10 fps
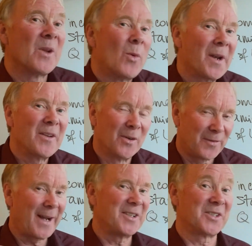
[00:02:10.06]
one of your
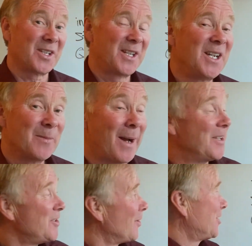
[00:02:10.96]
factors to think about
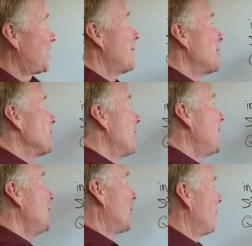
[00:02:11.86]
is not just how much
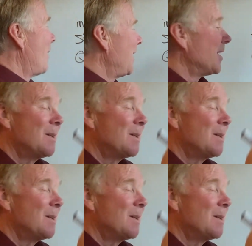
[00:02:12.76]
money you want to make,